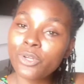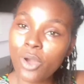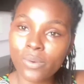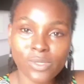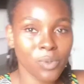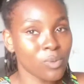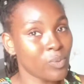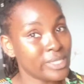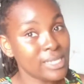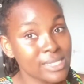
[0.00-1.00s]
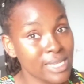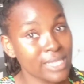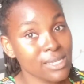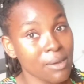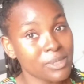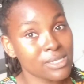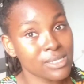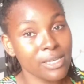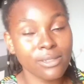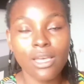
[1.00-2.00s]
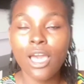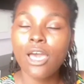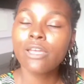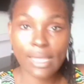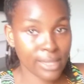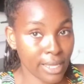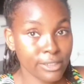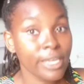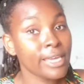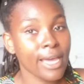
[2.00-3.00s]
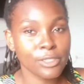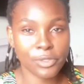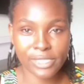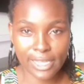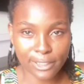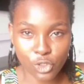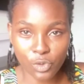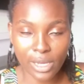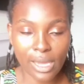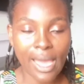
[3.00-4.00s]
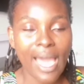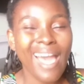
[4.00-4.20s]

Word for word: knows? We didn't see it coming still, and then he had to take the drink.